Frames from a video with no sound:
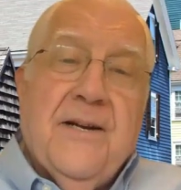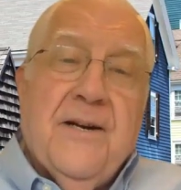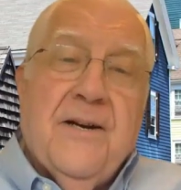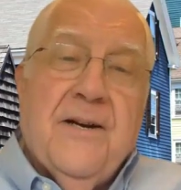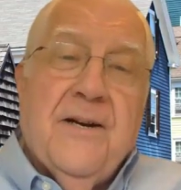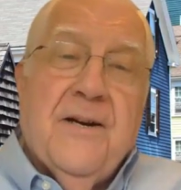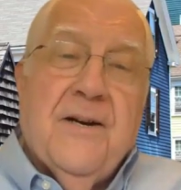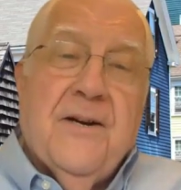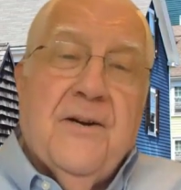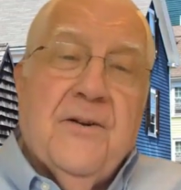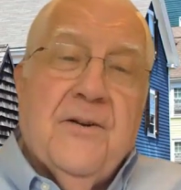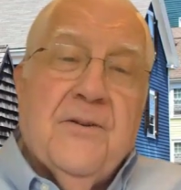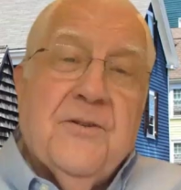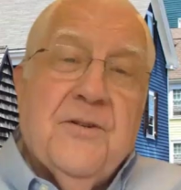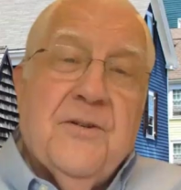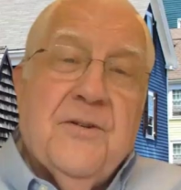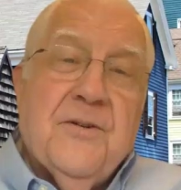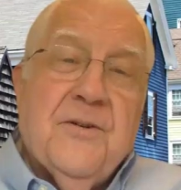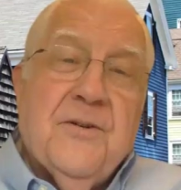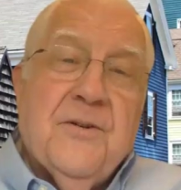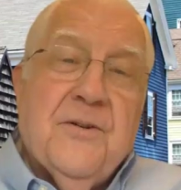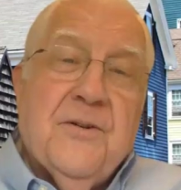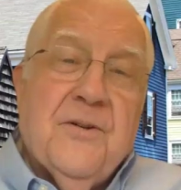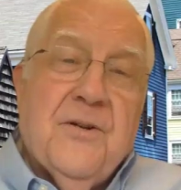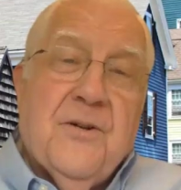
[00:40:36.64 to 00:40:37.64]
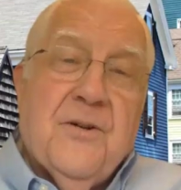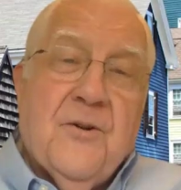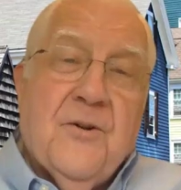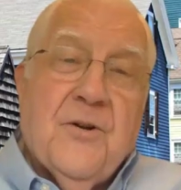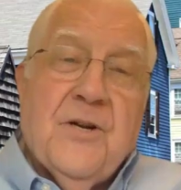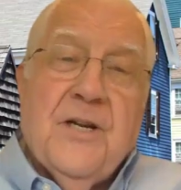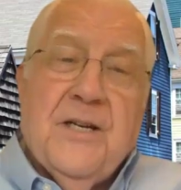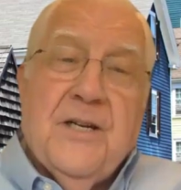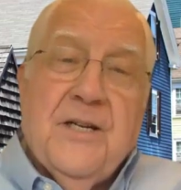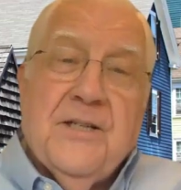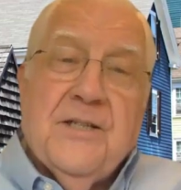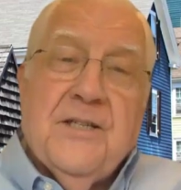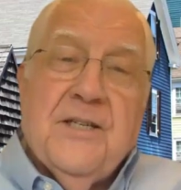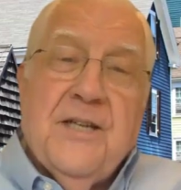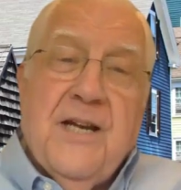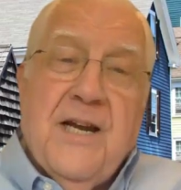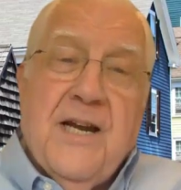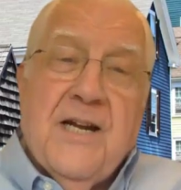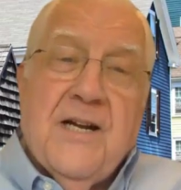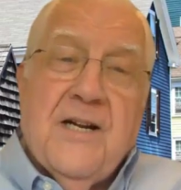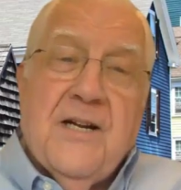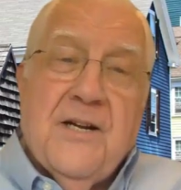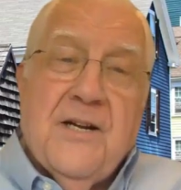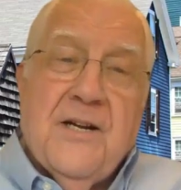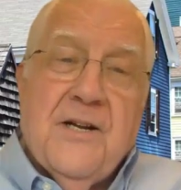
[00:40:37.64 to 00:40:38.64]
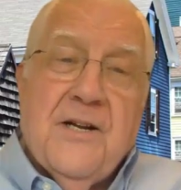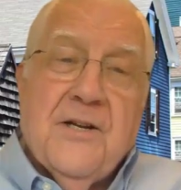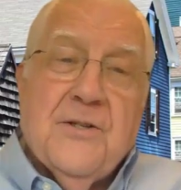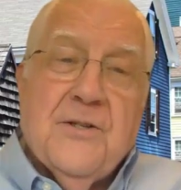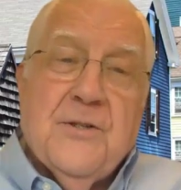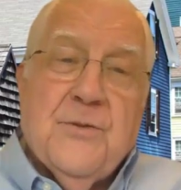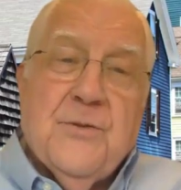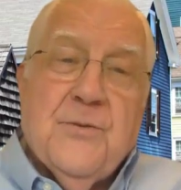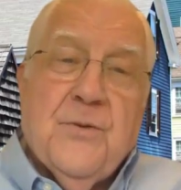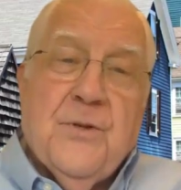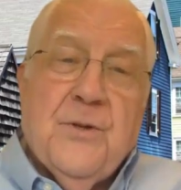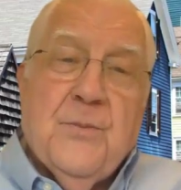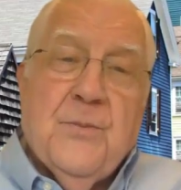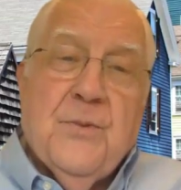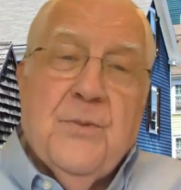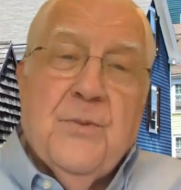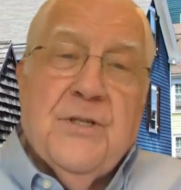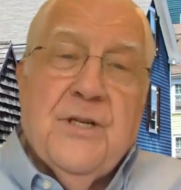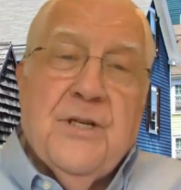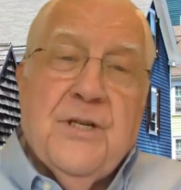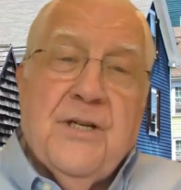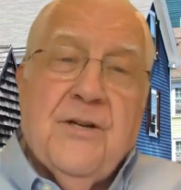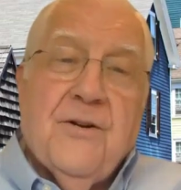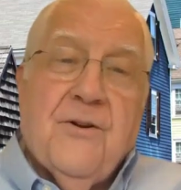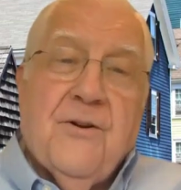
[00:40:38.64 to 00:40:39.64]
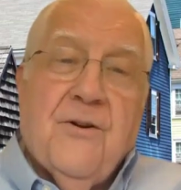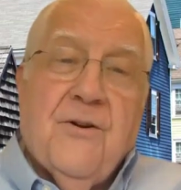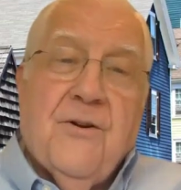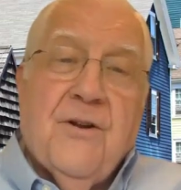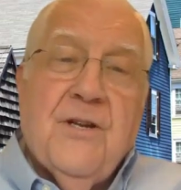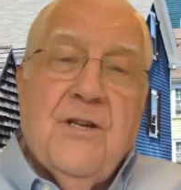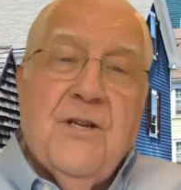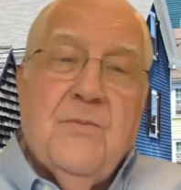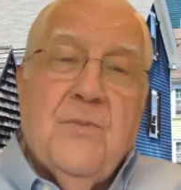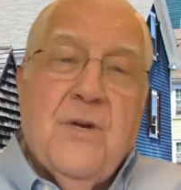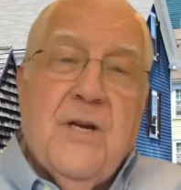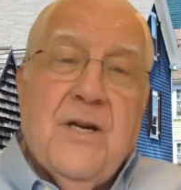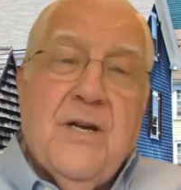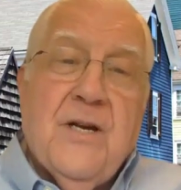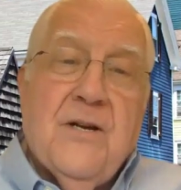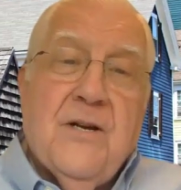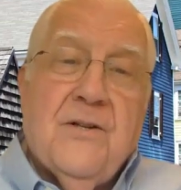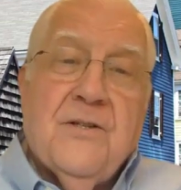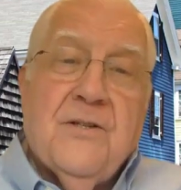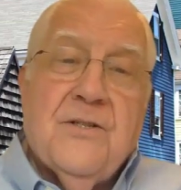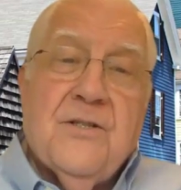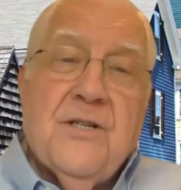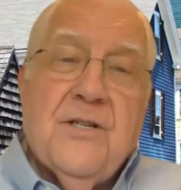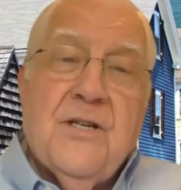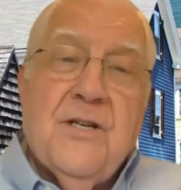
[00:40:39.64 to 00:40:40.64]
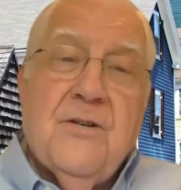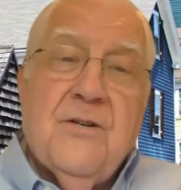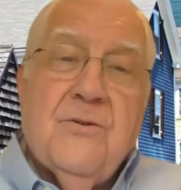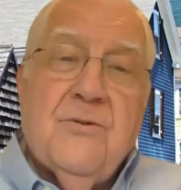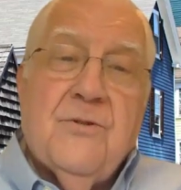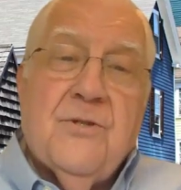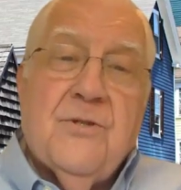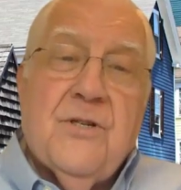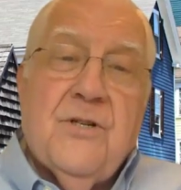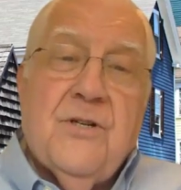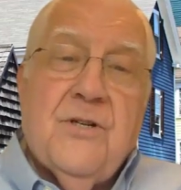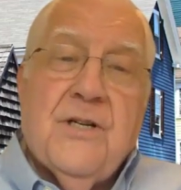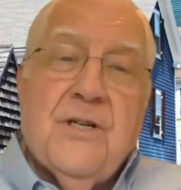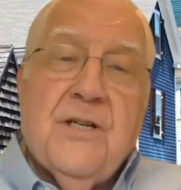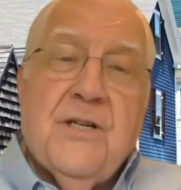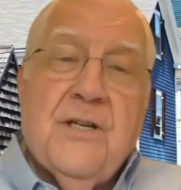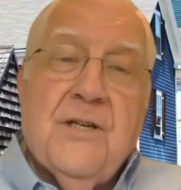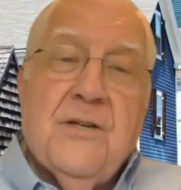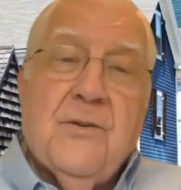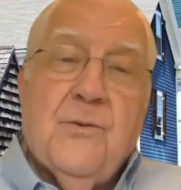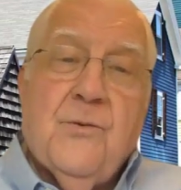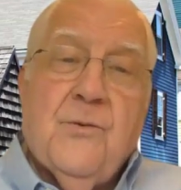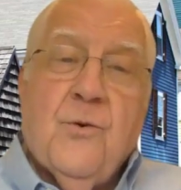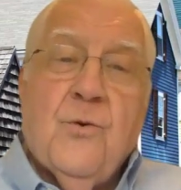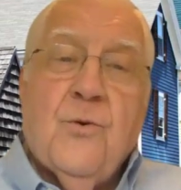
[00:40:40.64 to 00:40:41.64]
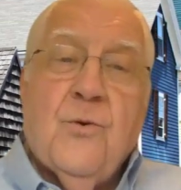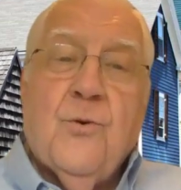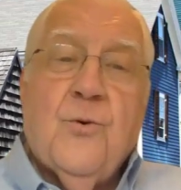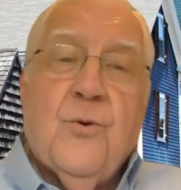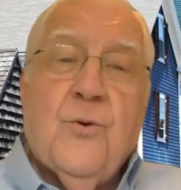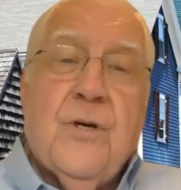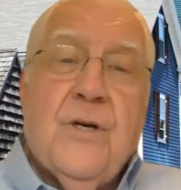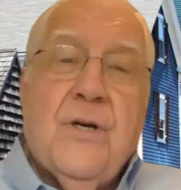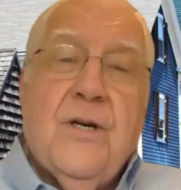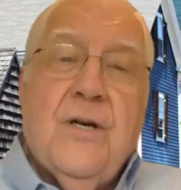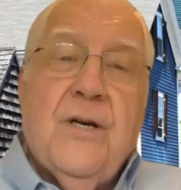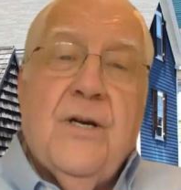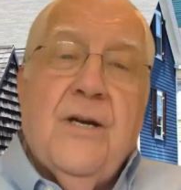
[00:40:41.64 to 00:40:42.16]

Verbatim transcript: uh, looking at the analytics for the particular email and see who's clicking through